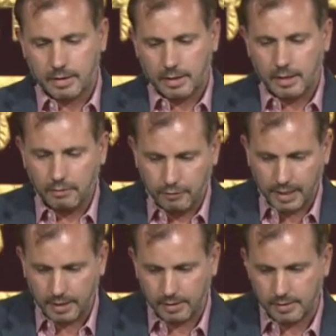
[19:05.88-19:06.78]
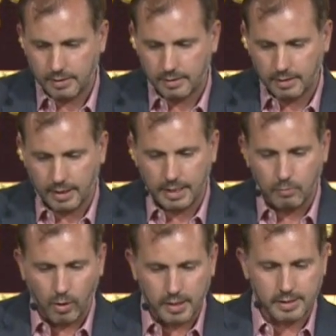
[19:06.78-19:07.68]
He failed, and he
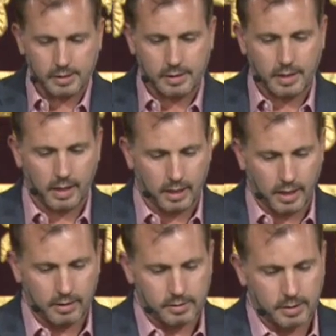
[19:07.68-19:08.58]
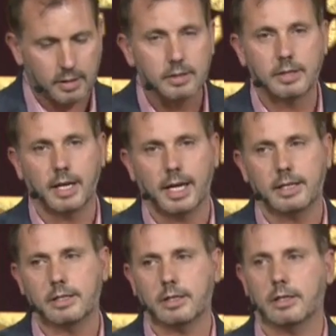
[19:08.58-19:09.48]
wasn't allowed to
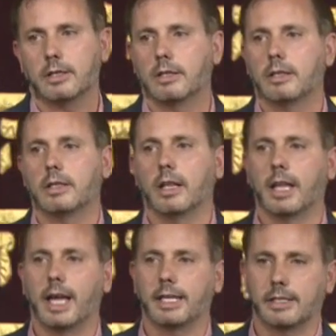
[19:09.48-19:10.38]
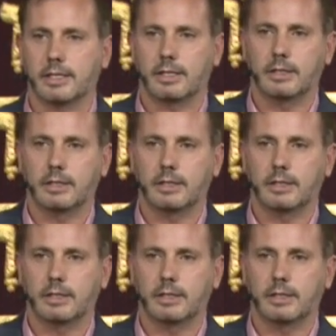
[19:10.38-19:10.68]
enter the land.